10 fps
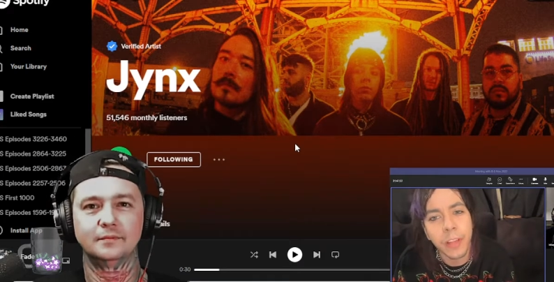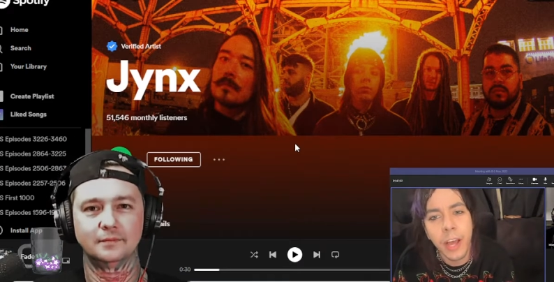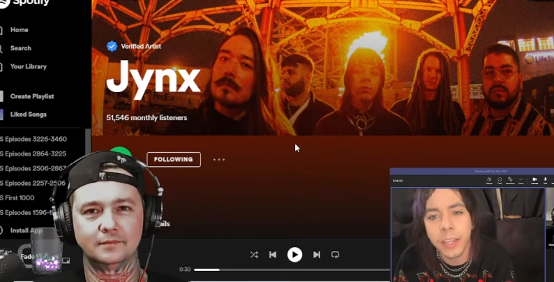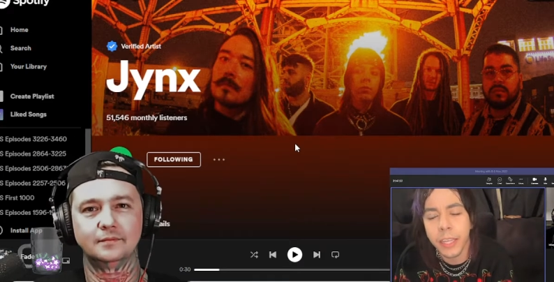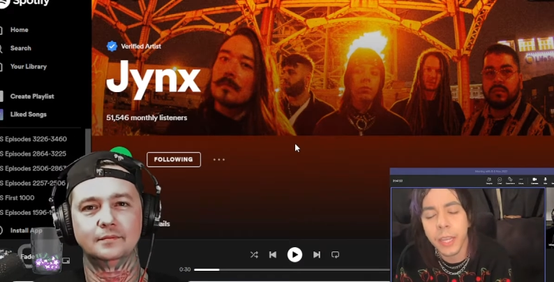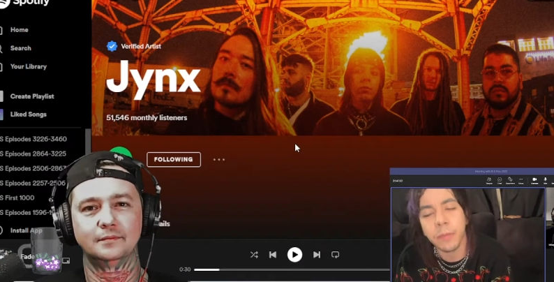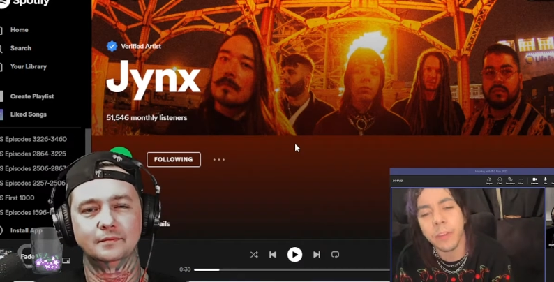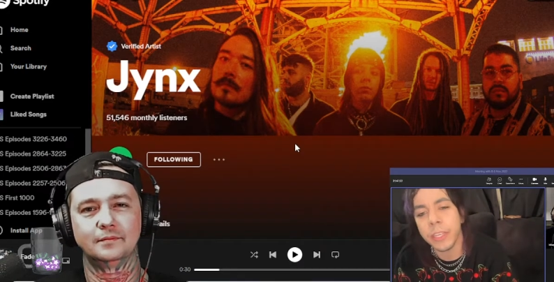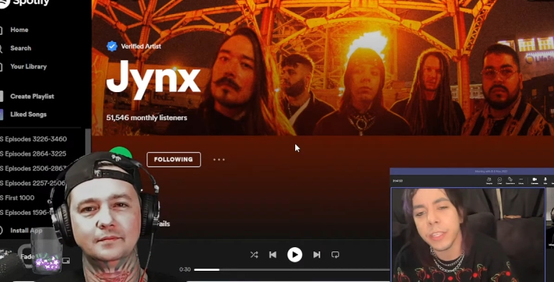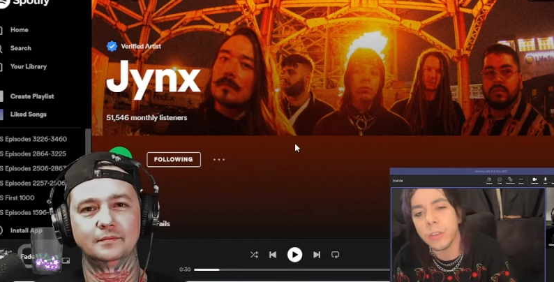Speaker 1: Flock. Like,
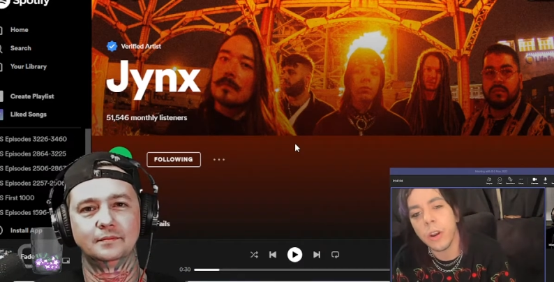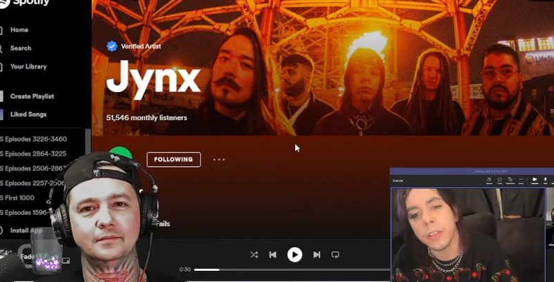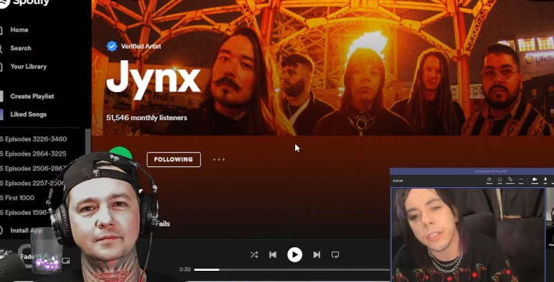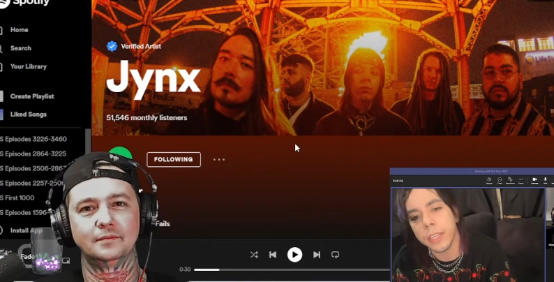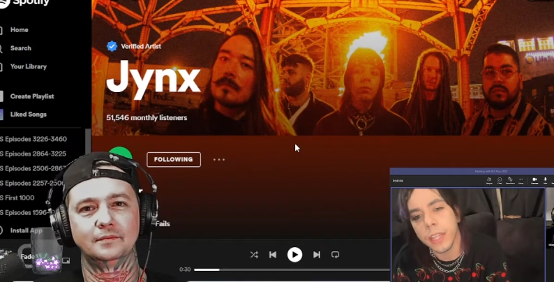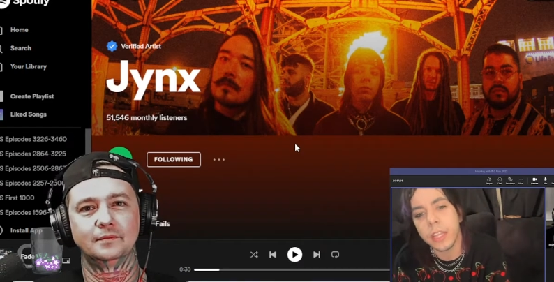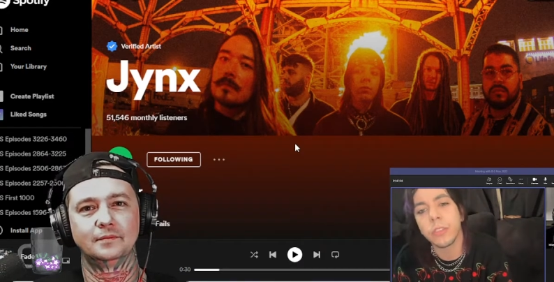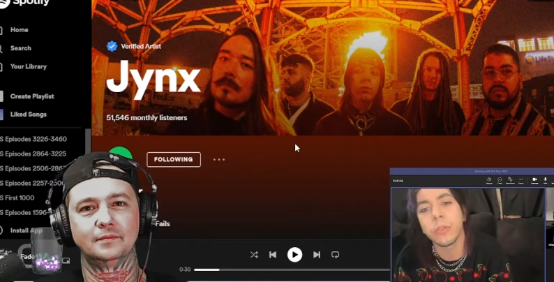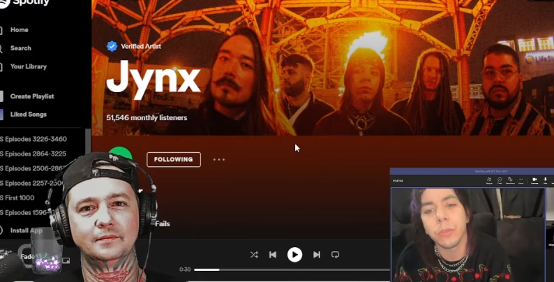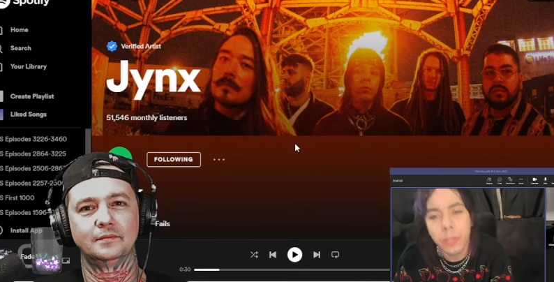I'm really into artists like
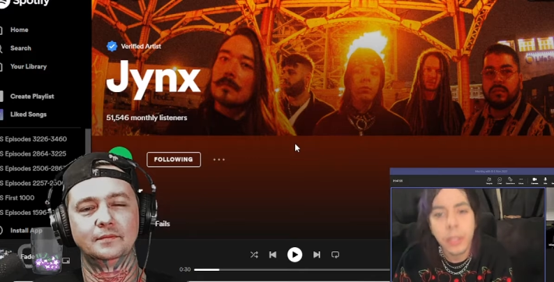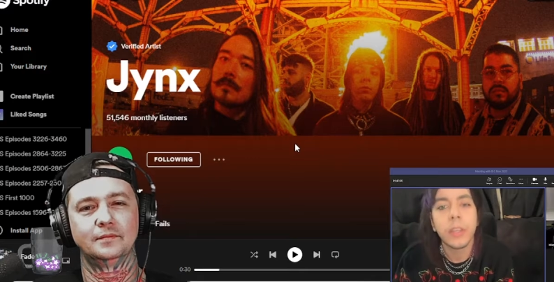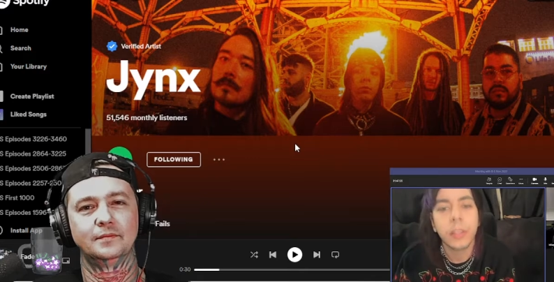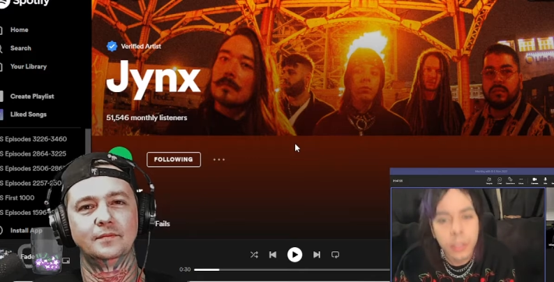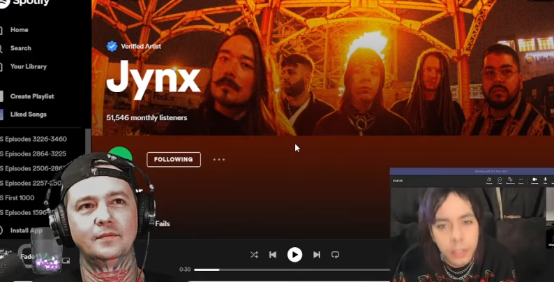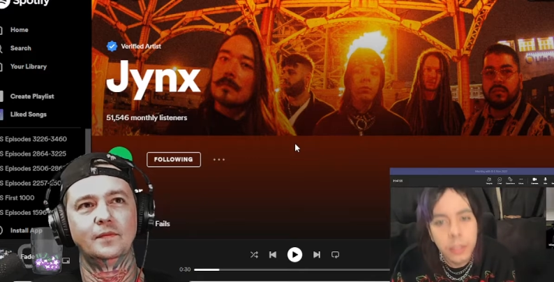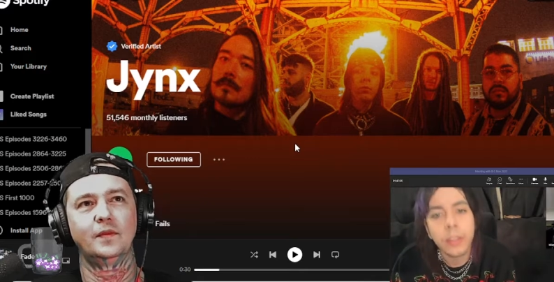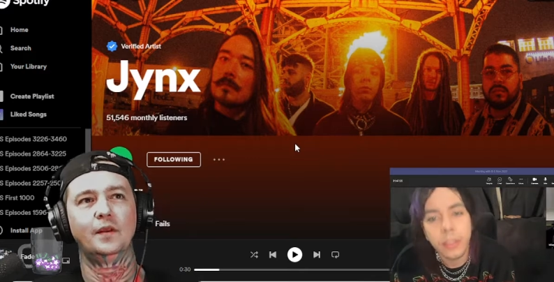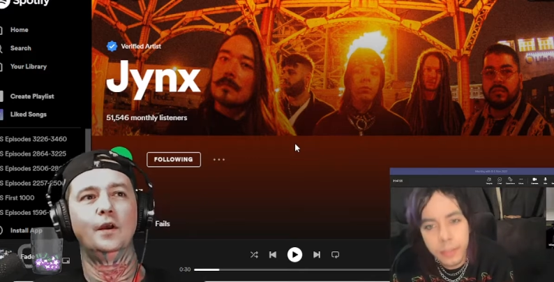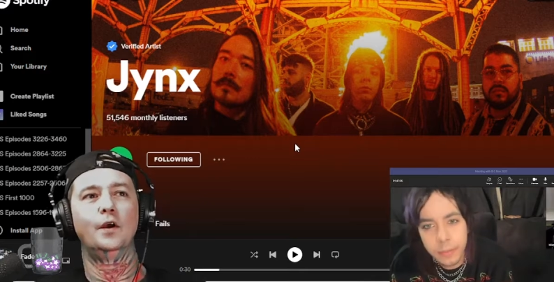that too.
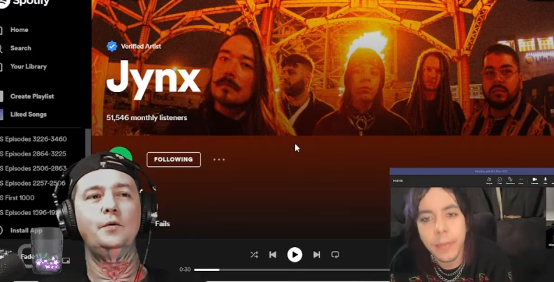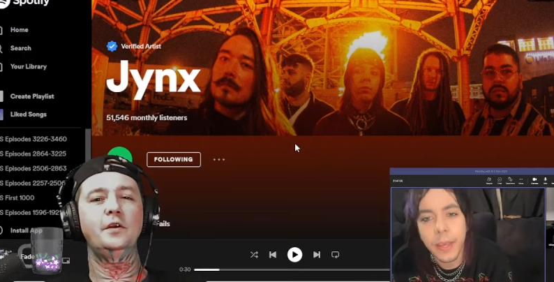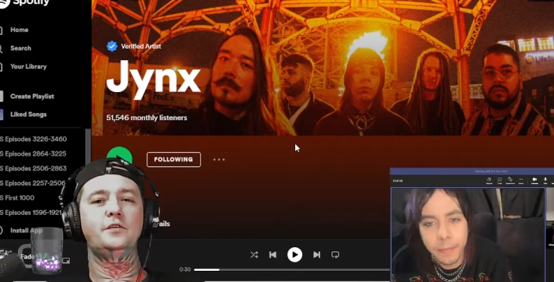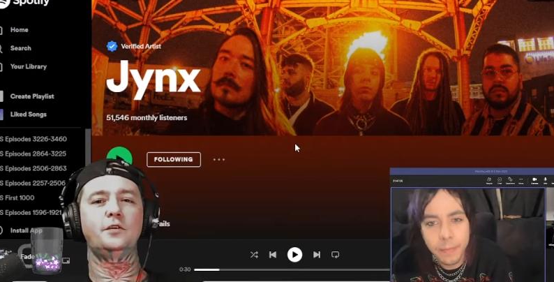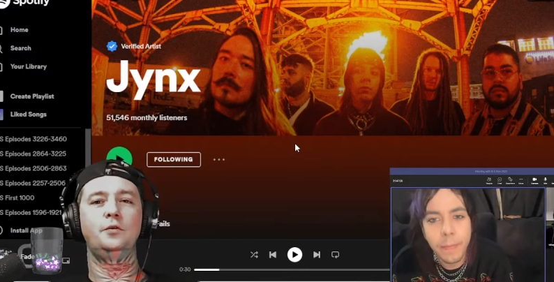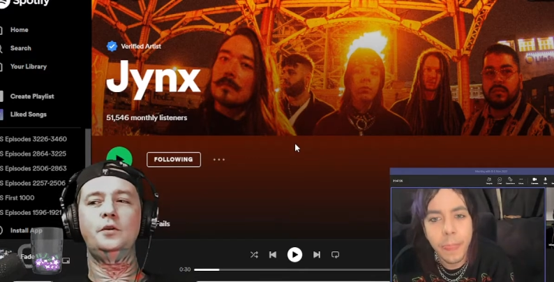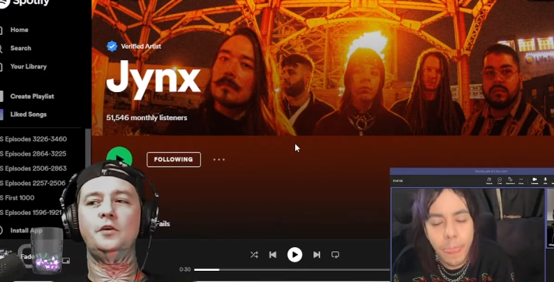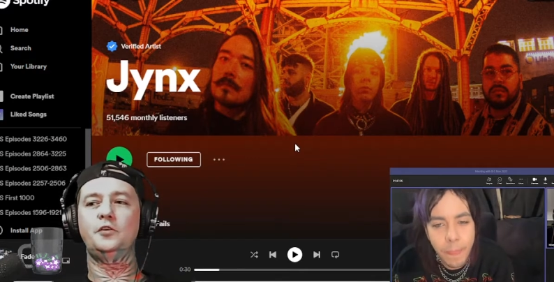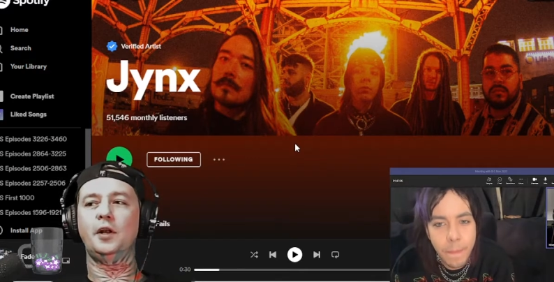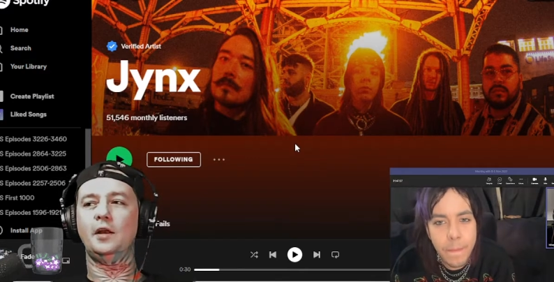
Speaker 2: Who does who
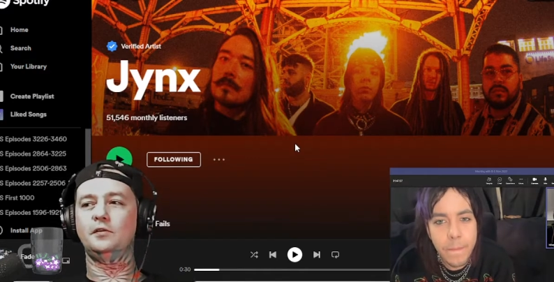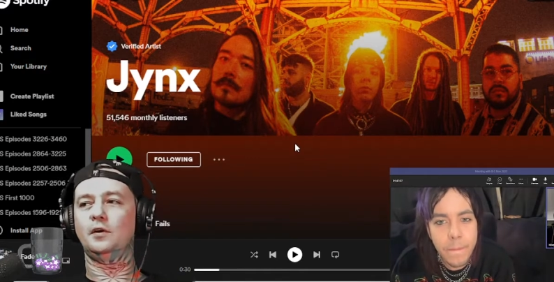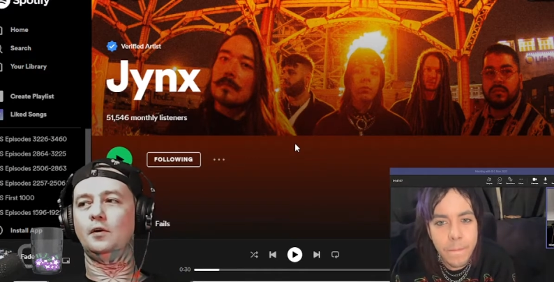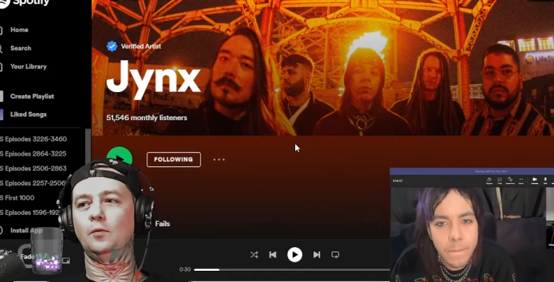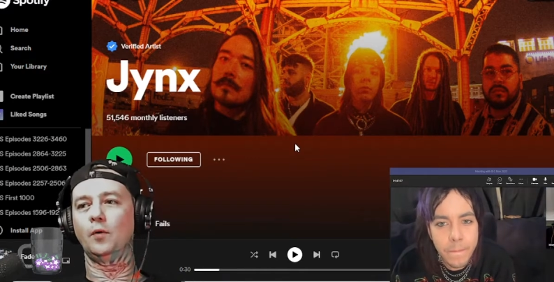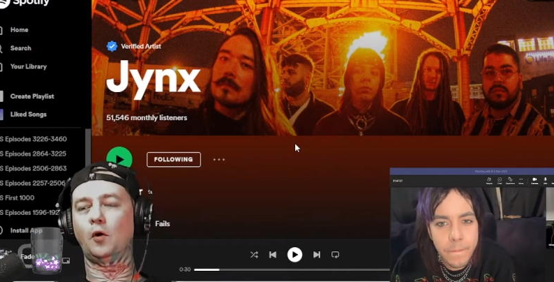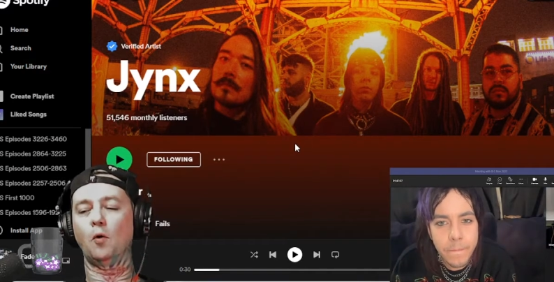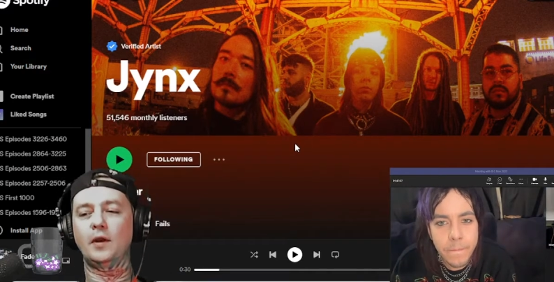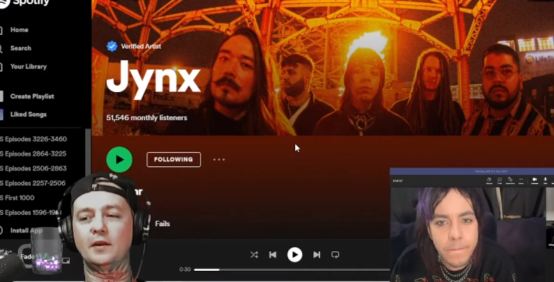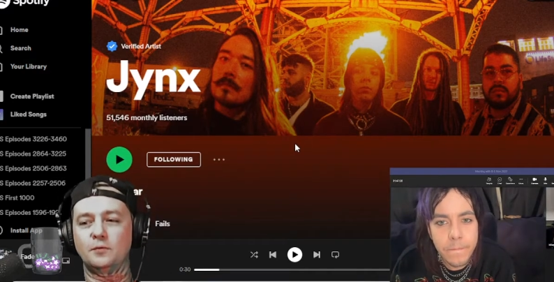does your guys' uh,
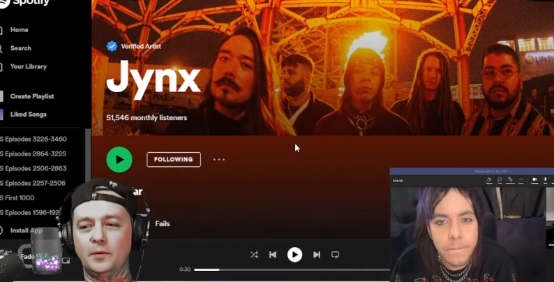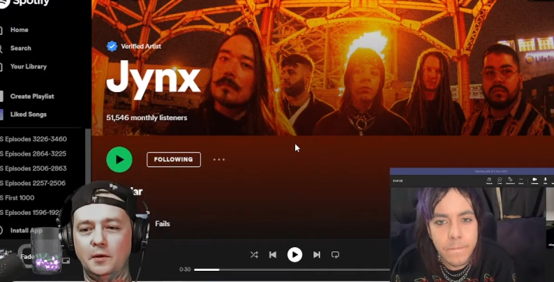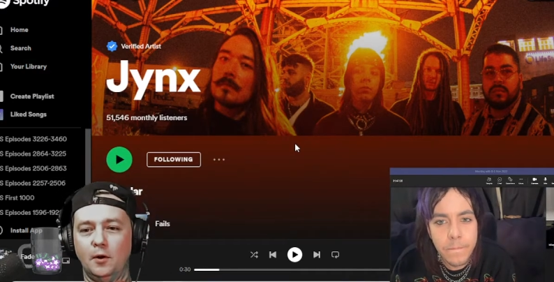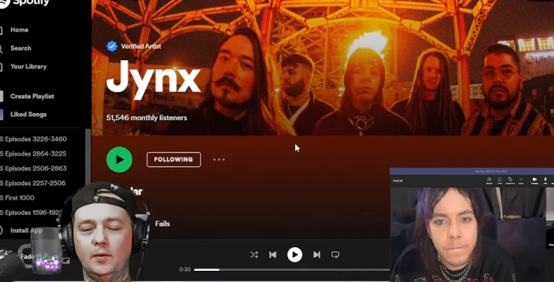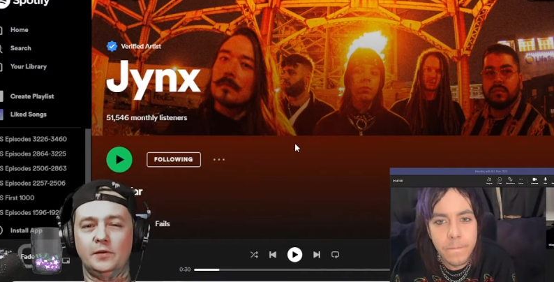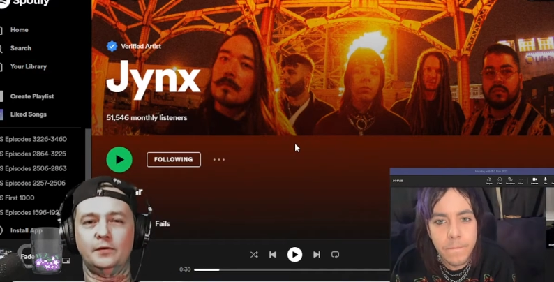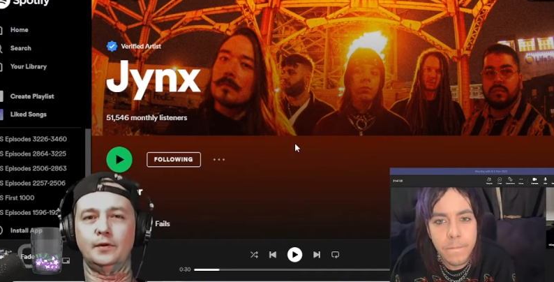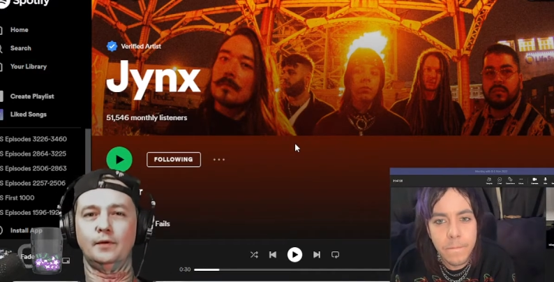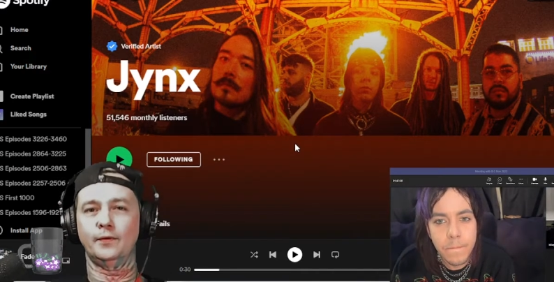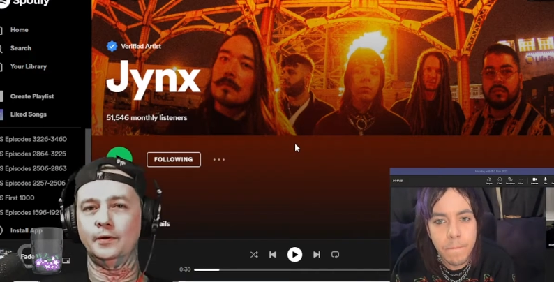recordings when you go into studio for